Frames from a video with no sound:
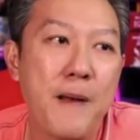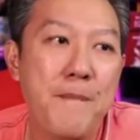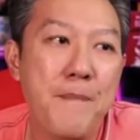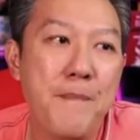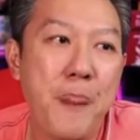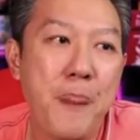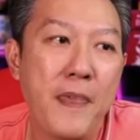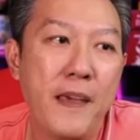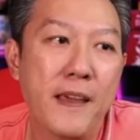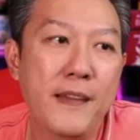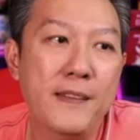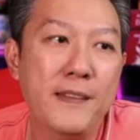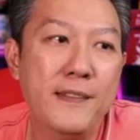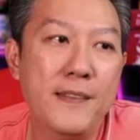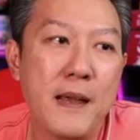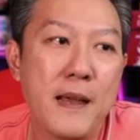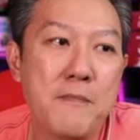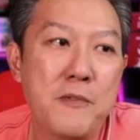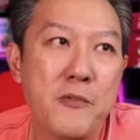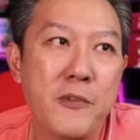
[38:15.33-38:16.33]
in
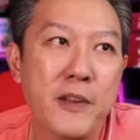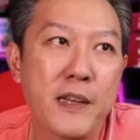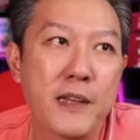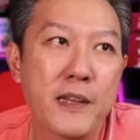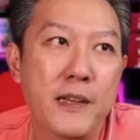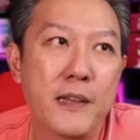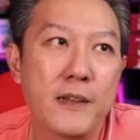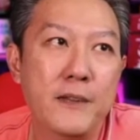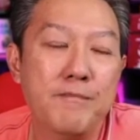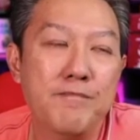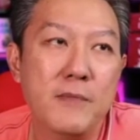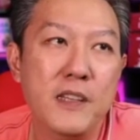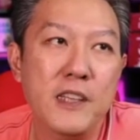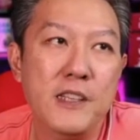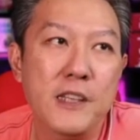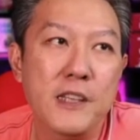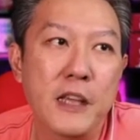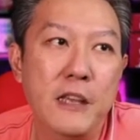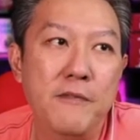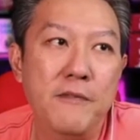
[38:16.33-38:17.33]
summary, this
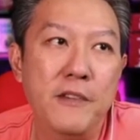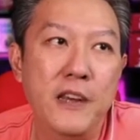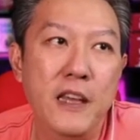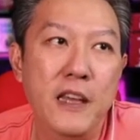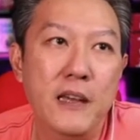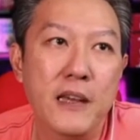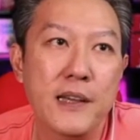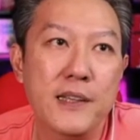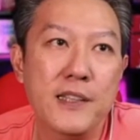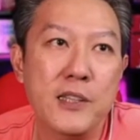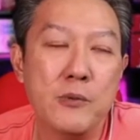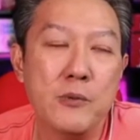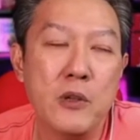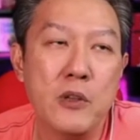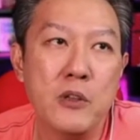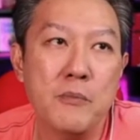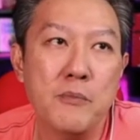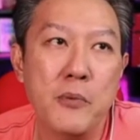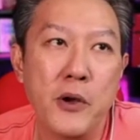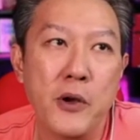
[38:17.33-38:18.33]
evening I just want to
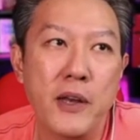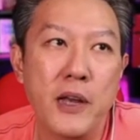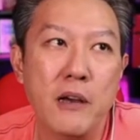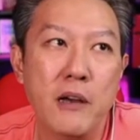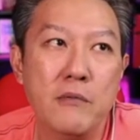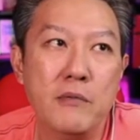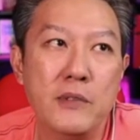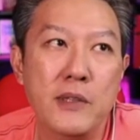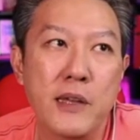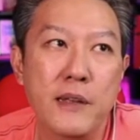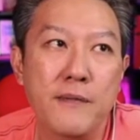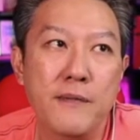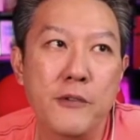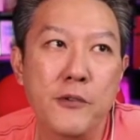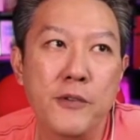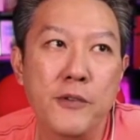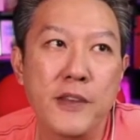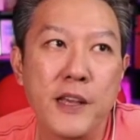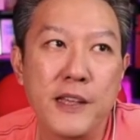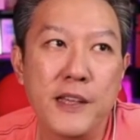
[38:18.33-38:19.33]
point out that few
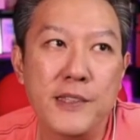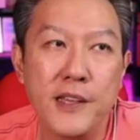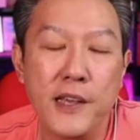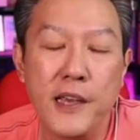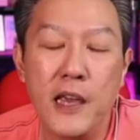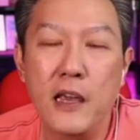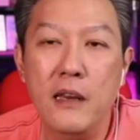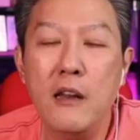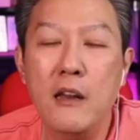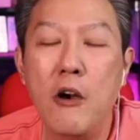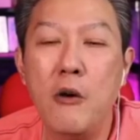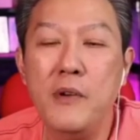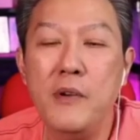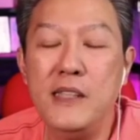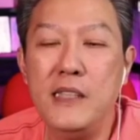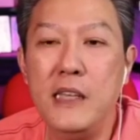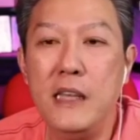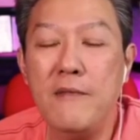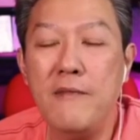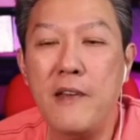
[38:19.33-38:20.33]
things again.
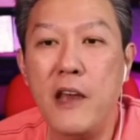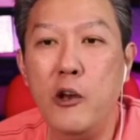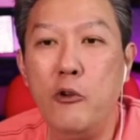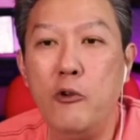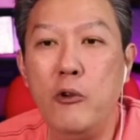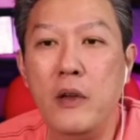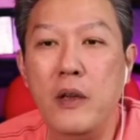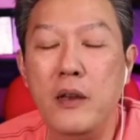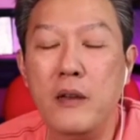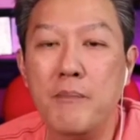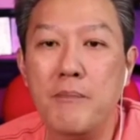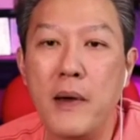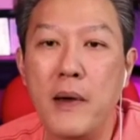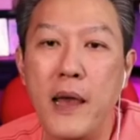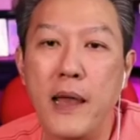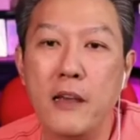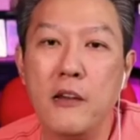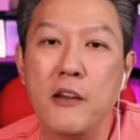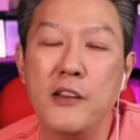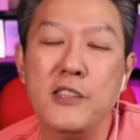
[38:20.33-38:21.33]
Always evaluate by
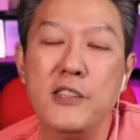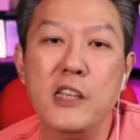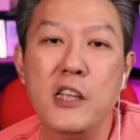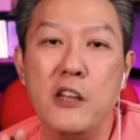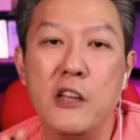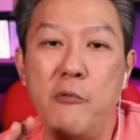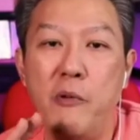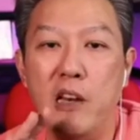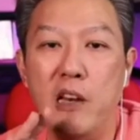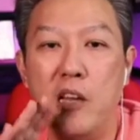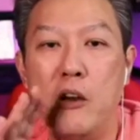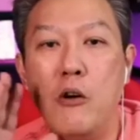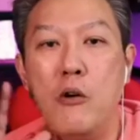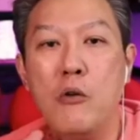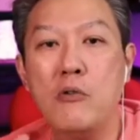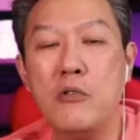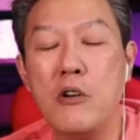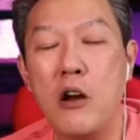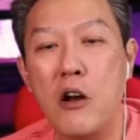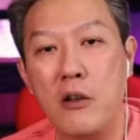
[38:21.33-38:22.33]
considering the whole
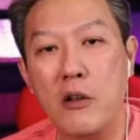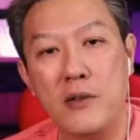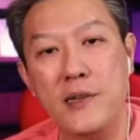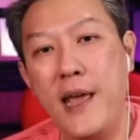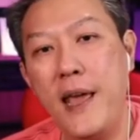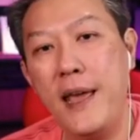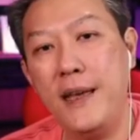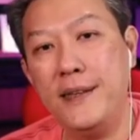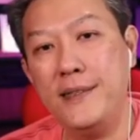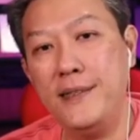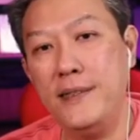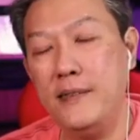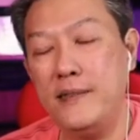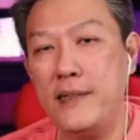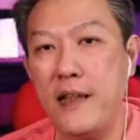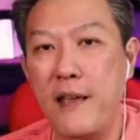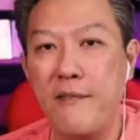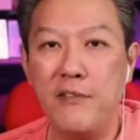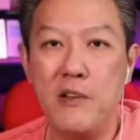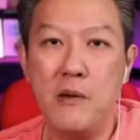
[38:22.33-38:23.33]
context. It's
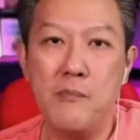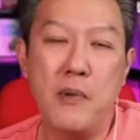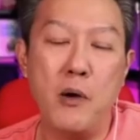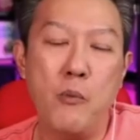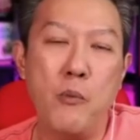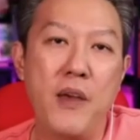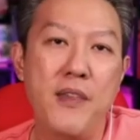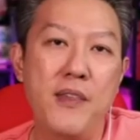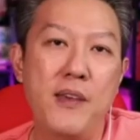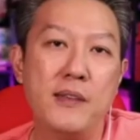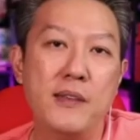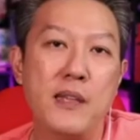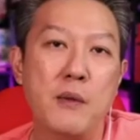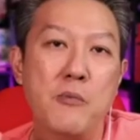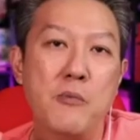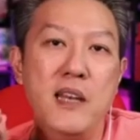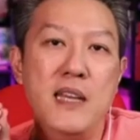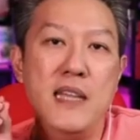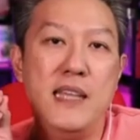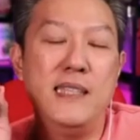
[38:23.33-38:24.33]
never about whether
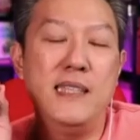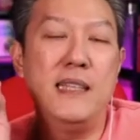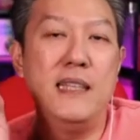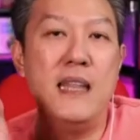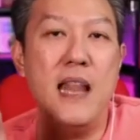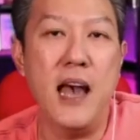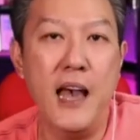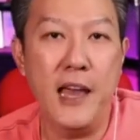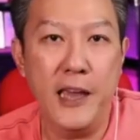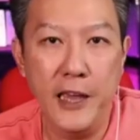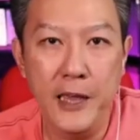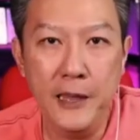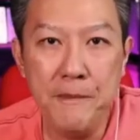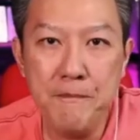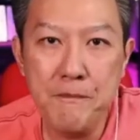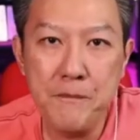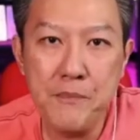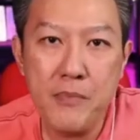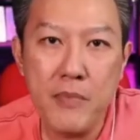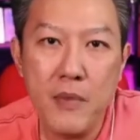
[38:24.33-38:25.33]
someone is lying,
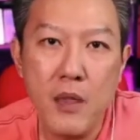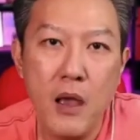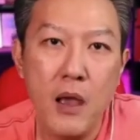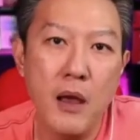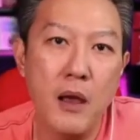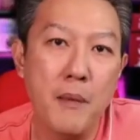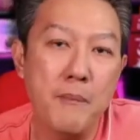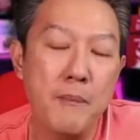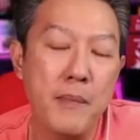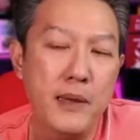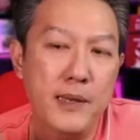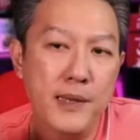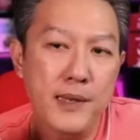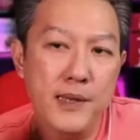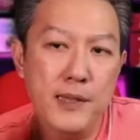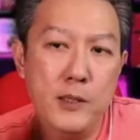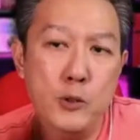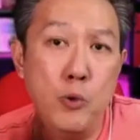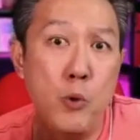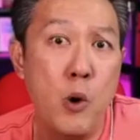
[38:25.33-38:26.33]
but
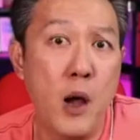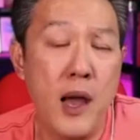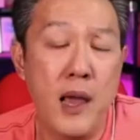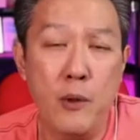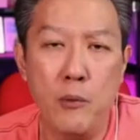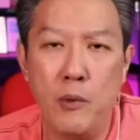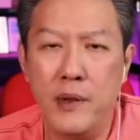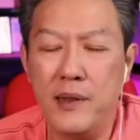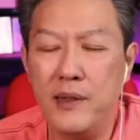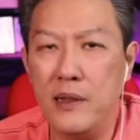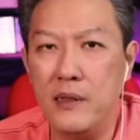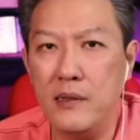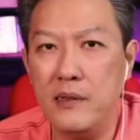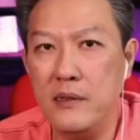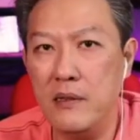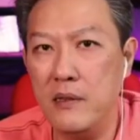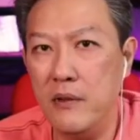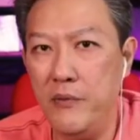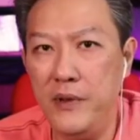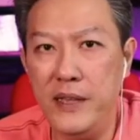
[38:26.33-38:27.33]
it's why, what are
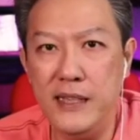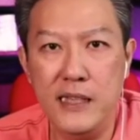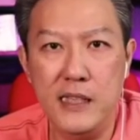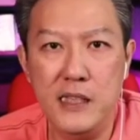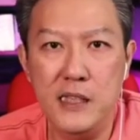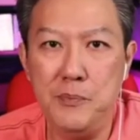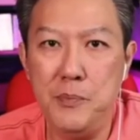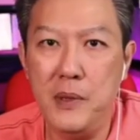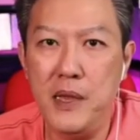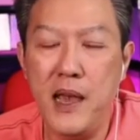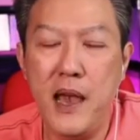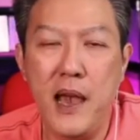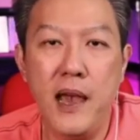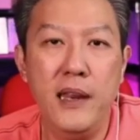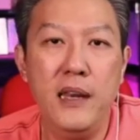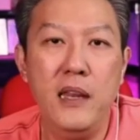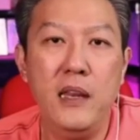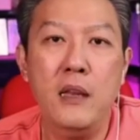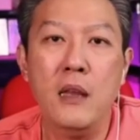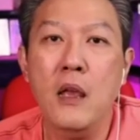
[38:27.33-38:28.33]
the reasons behind
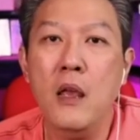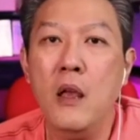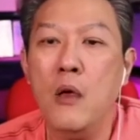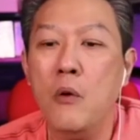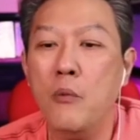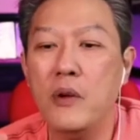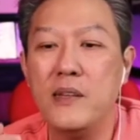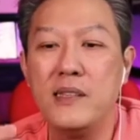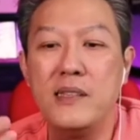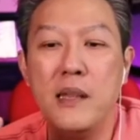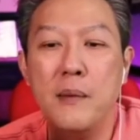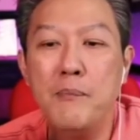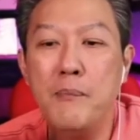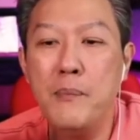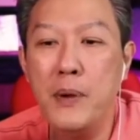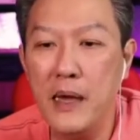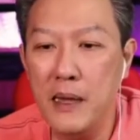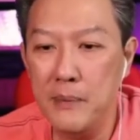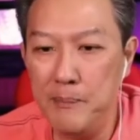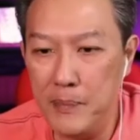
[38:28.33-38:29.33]
it, what's the
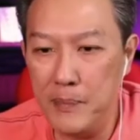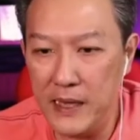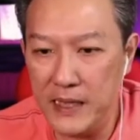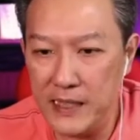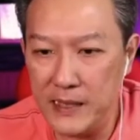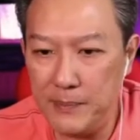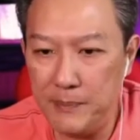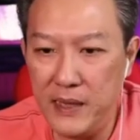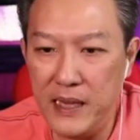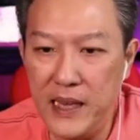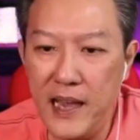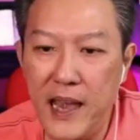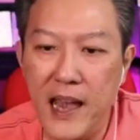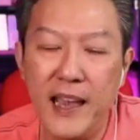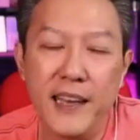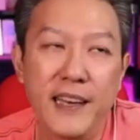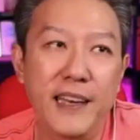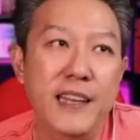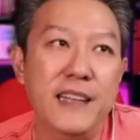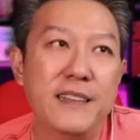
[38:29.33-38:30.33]
purpose
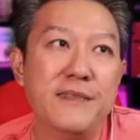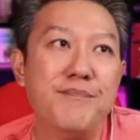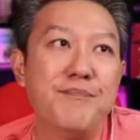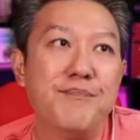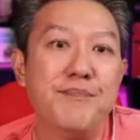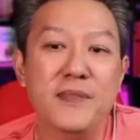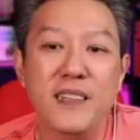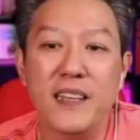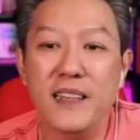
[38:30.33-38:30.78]
behind it. Yeah.